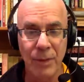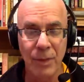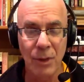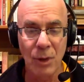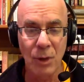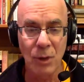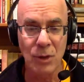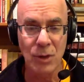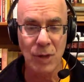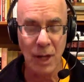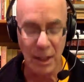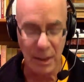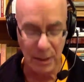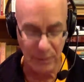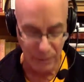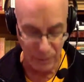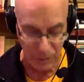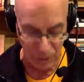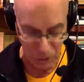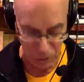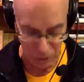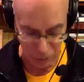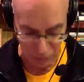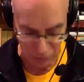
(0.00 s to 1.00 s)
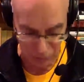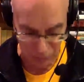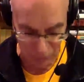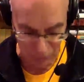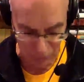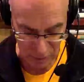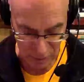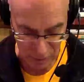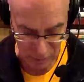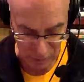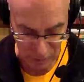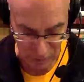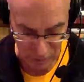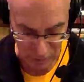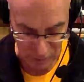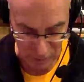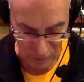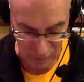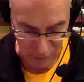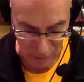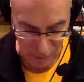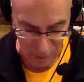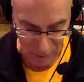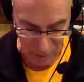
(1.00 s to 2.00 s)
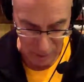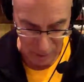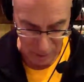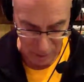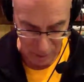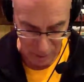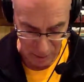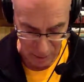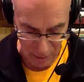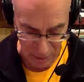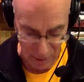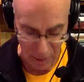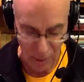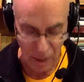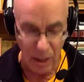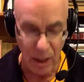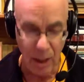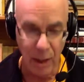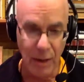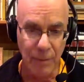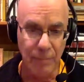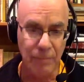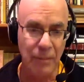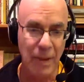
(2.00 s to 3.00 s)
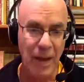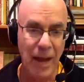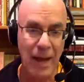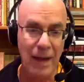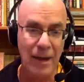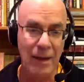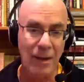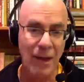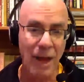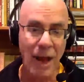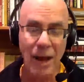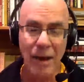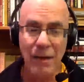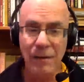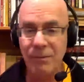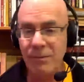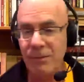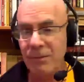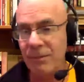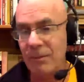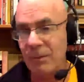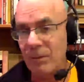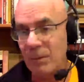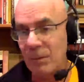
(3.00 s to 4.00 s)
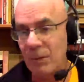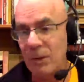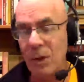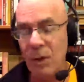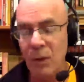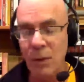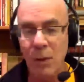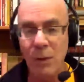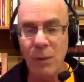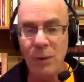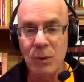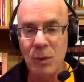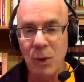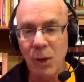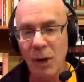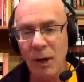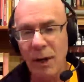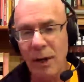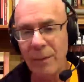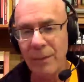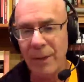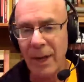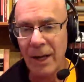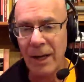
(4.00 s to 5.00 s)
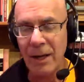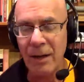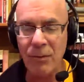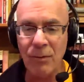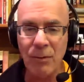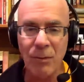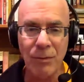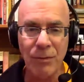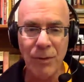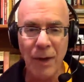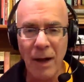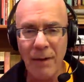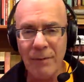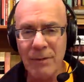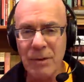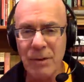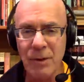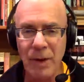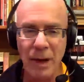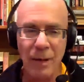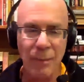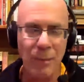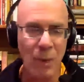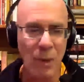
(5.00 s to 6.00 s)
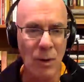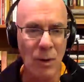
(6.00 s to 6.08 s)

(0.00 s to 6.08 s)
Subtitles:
Those kind of issues. And a lot of what we're talking about revolves around